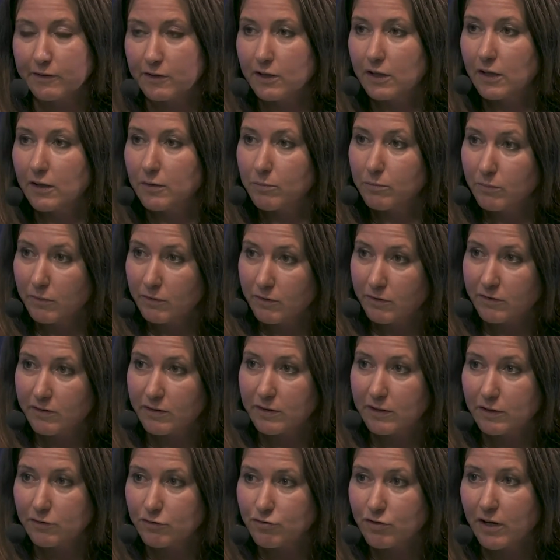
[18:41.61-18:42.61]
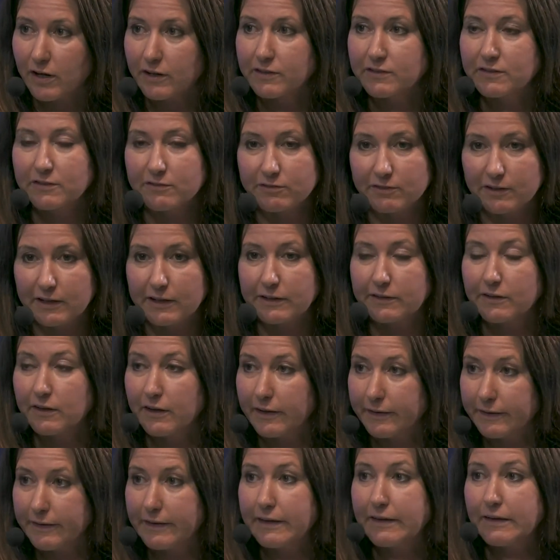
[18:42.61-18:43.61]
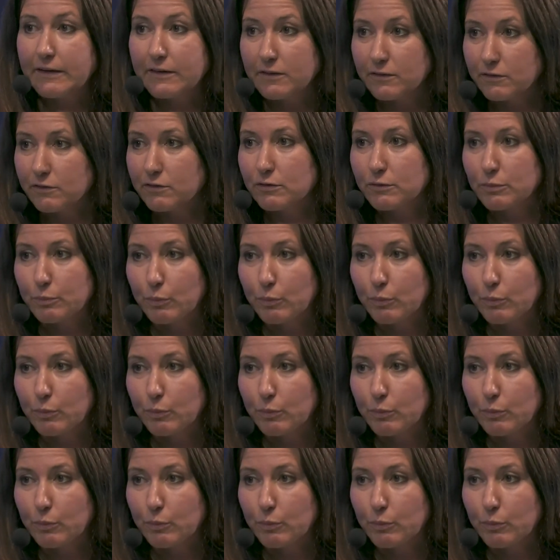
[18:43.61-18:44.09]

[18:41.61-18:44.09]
him as an attractive leader, and he is